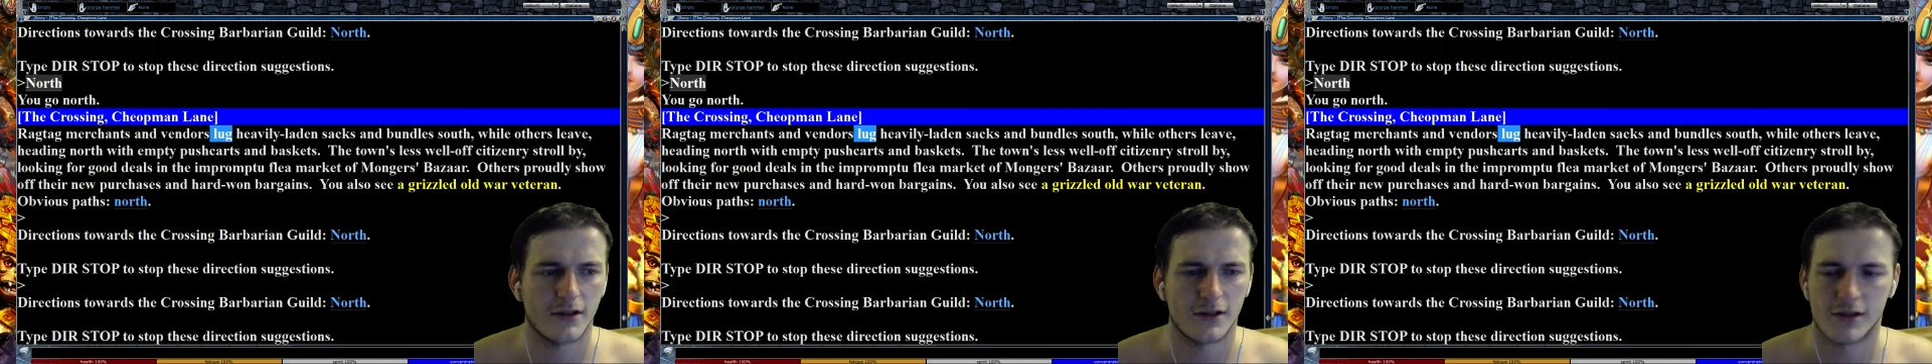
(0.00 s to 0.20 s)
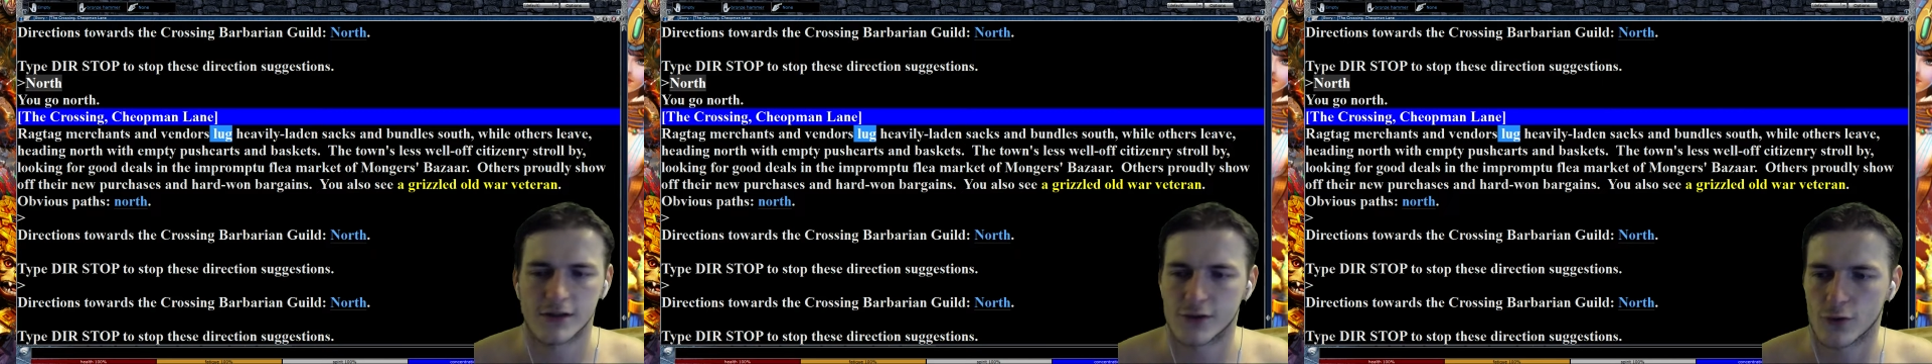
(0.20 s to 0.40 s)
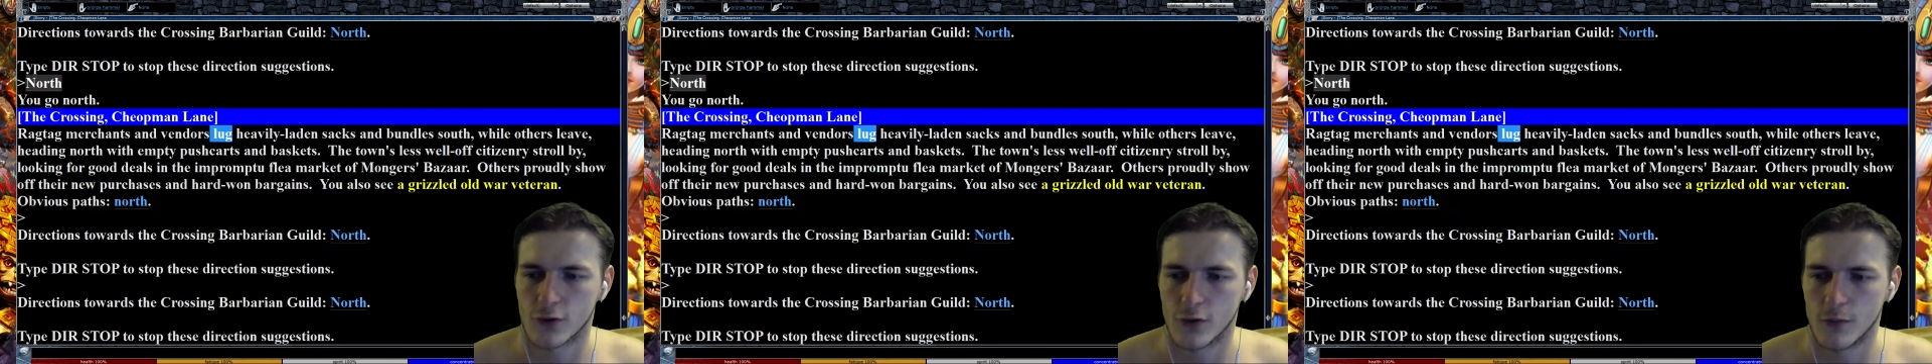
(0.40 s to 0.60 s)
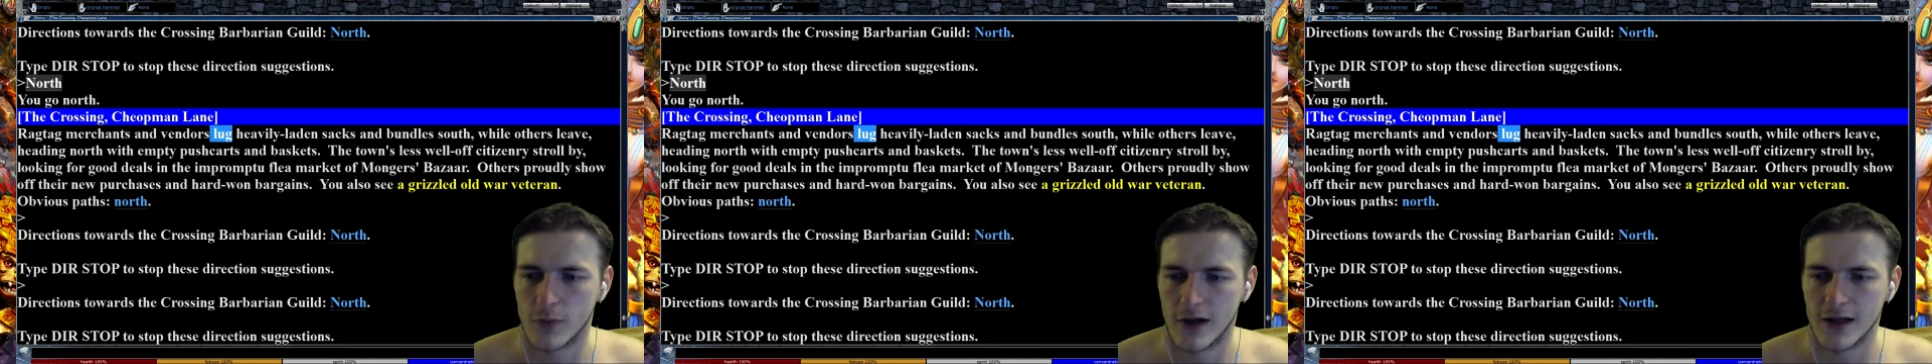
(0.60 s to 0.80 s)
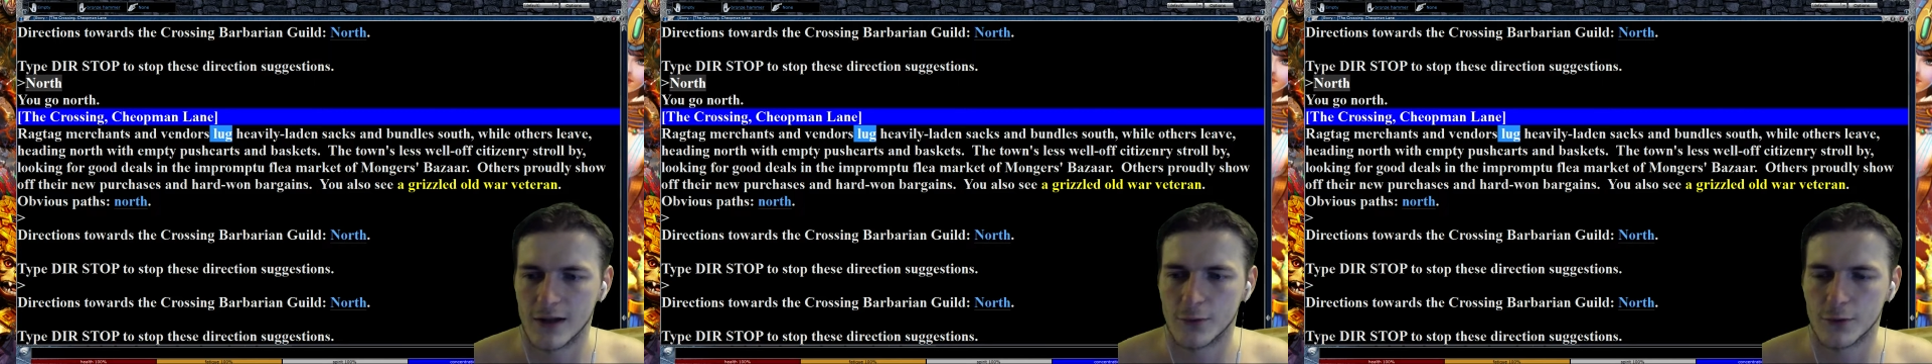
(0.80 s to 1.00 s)
stroll
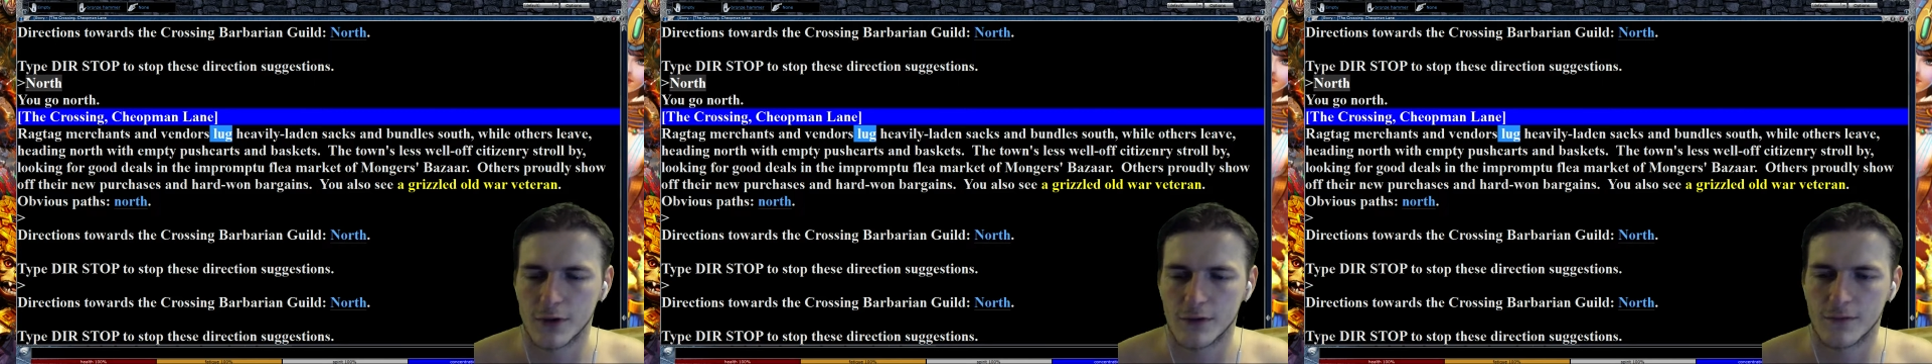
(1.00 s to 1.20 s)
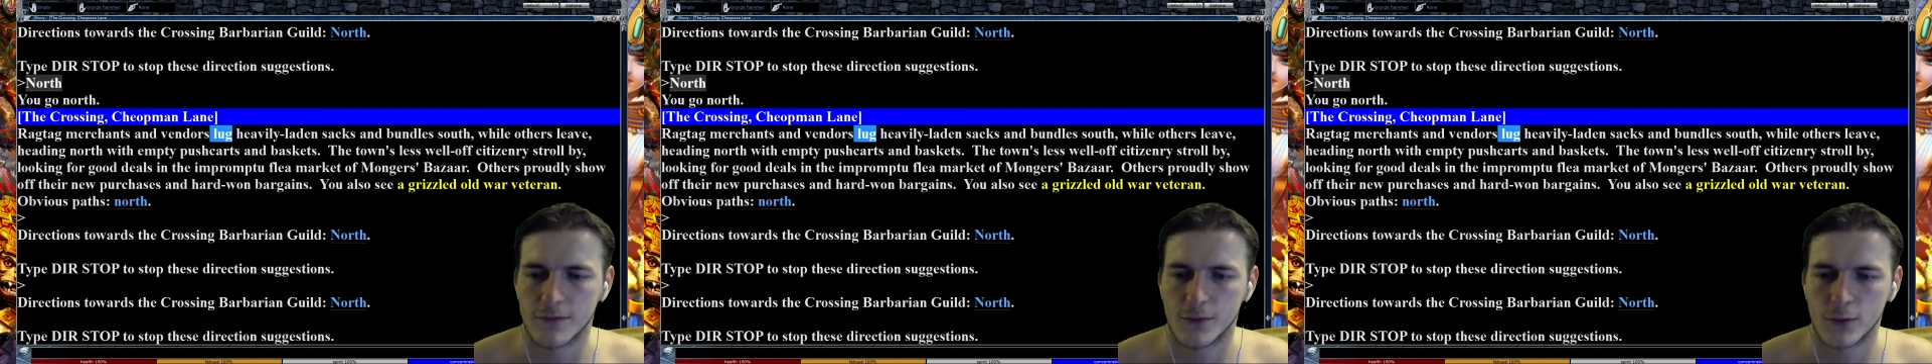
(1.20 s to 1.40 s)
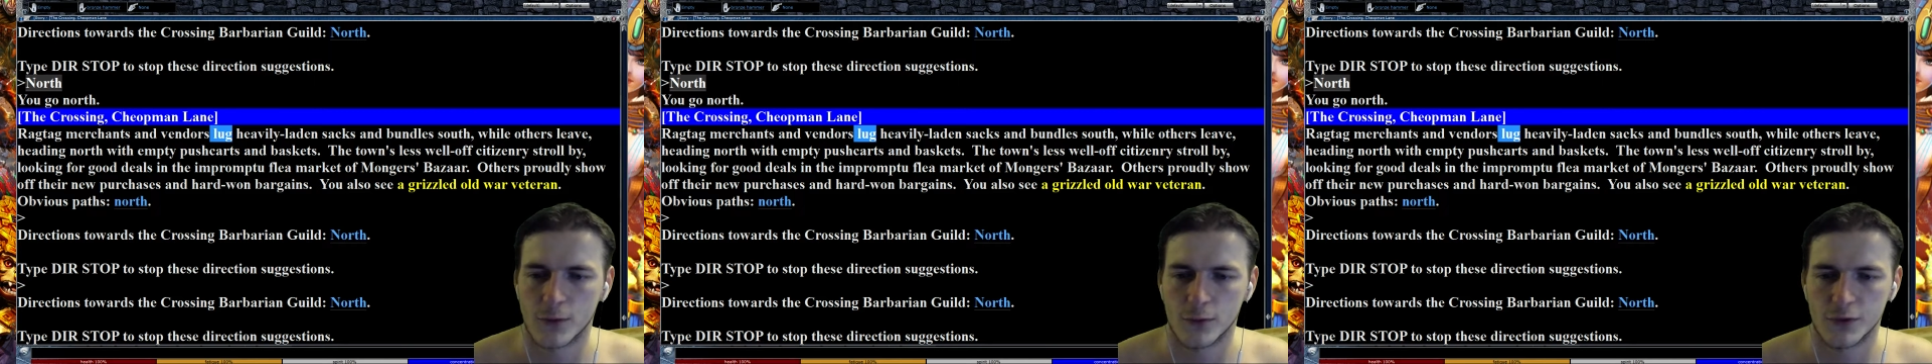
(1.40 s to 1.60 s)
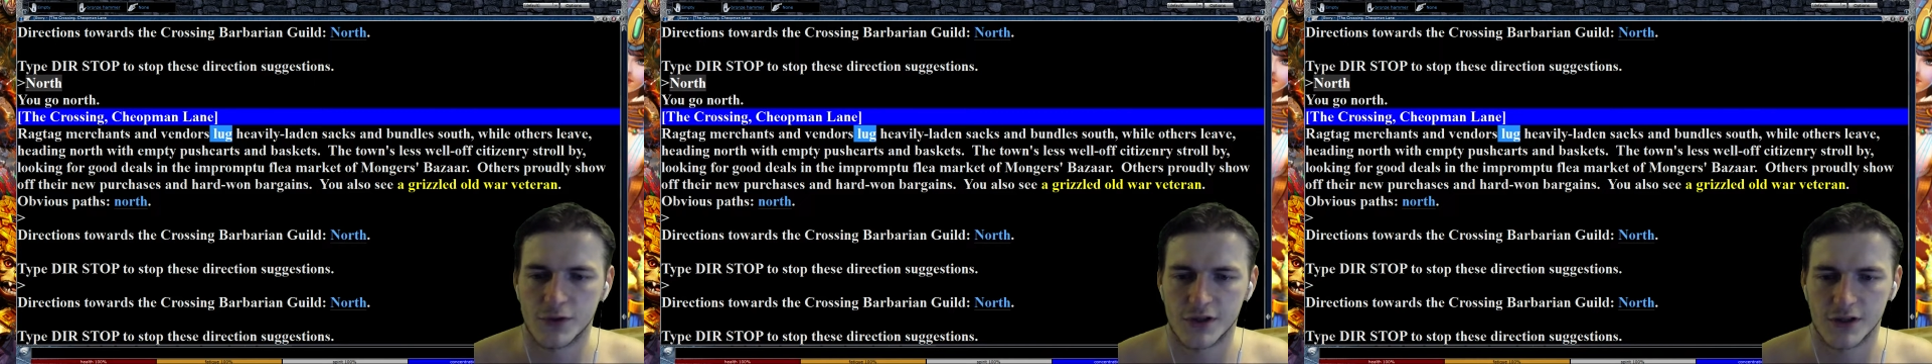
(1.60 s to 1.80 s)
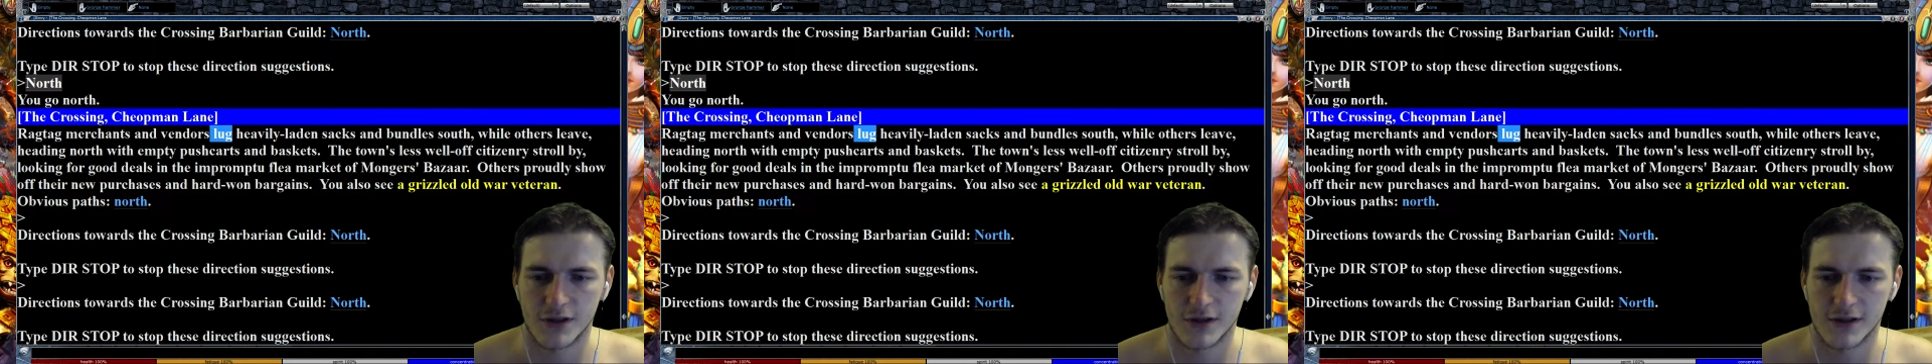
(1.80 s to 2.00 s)
by looking for good
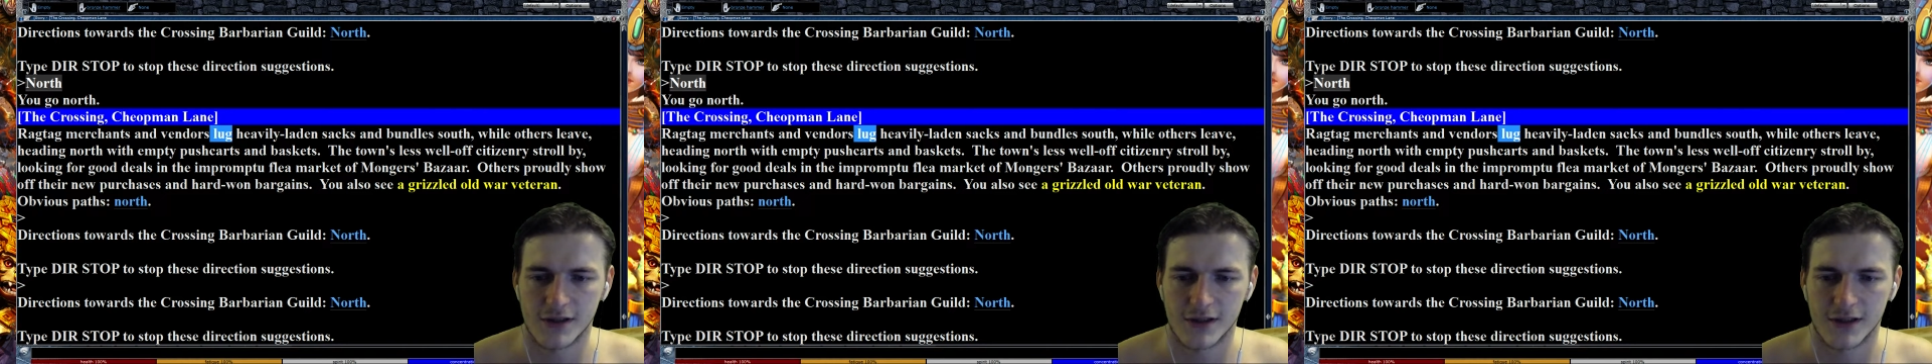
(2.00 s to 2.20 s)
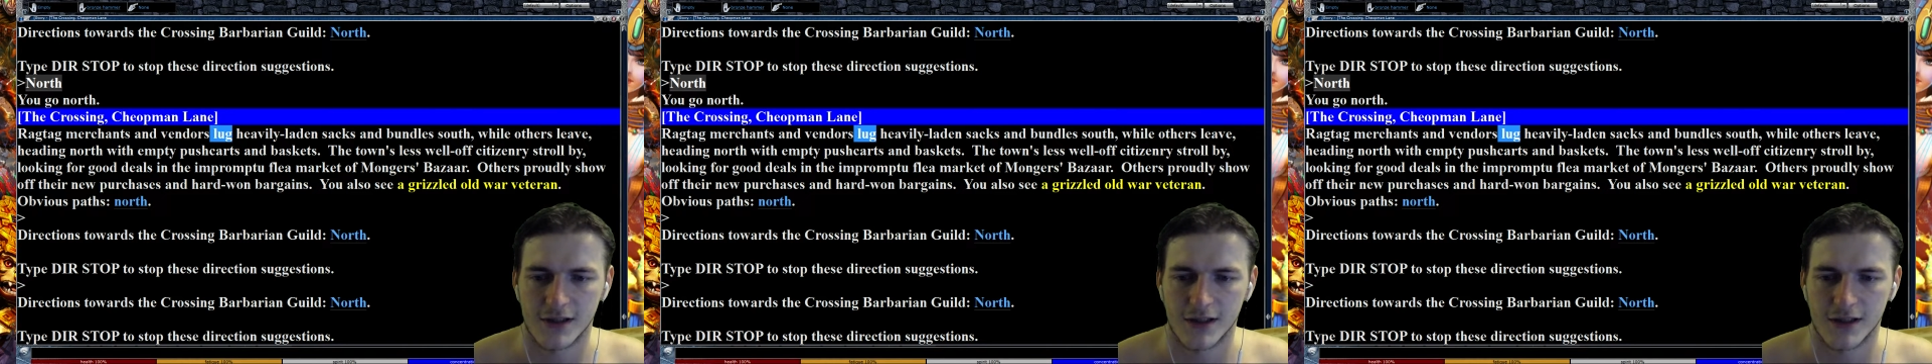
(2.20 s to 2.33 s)
deals